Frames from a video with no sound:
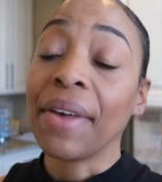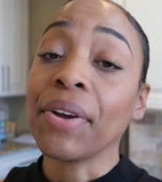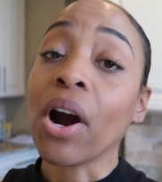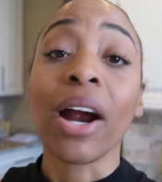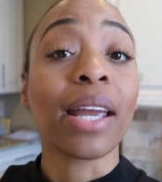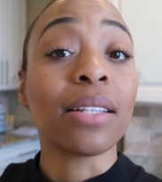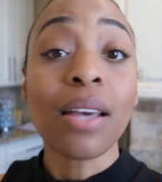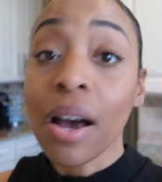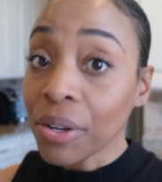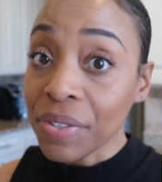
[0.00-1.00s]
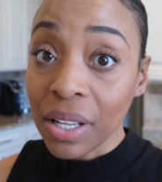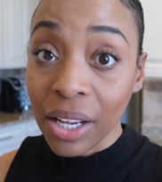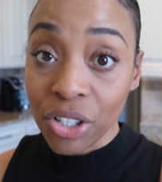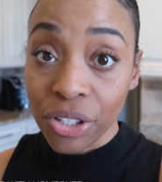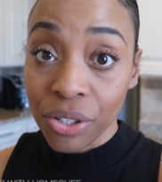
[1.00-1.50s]
and there are a ton of
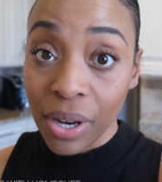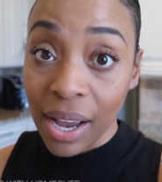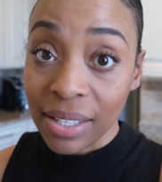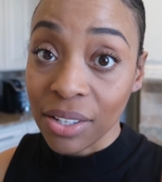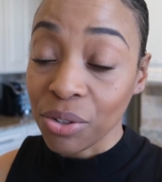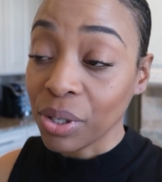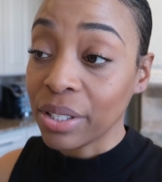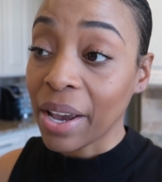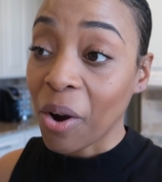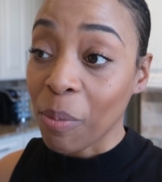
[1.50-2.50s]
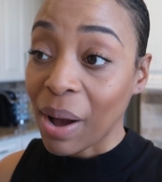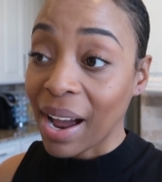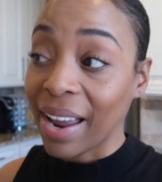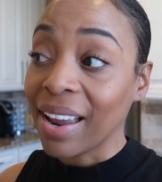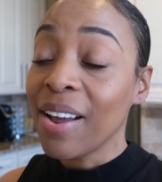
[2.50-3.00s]
selections, you guys, as you can tell
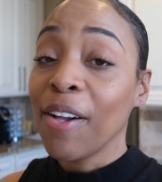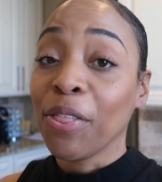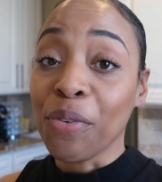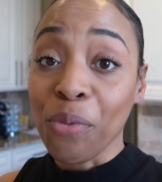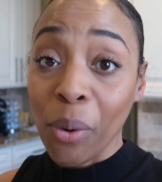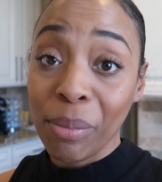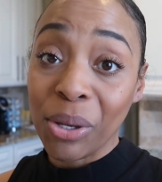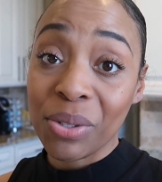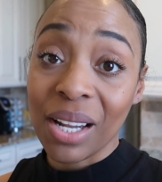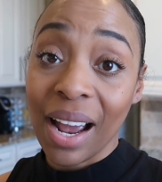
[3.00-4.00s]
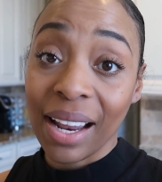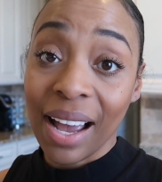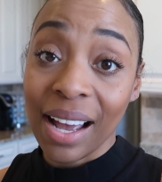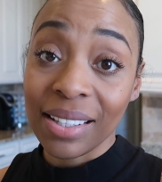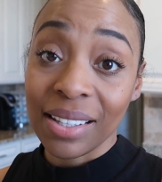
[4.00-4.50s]
by the four meals that I
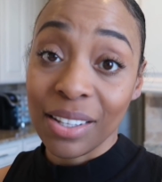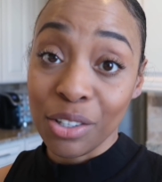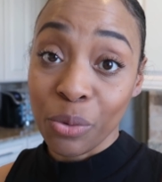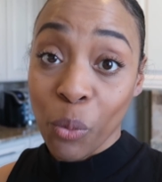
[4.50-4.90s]
got this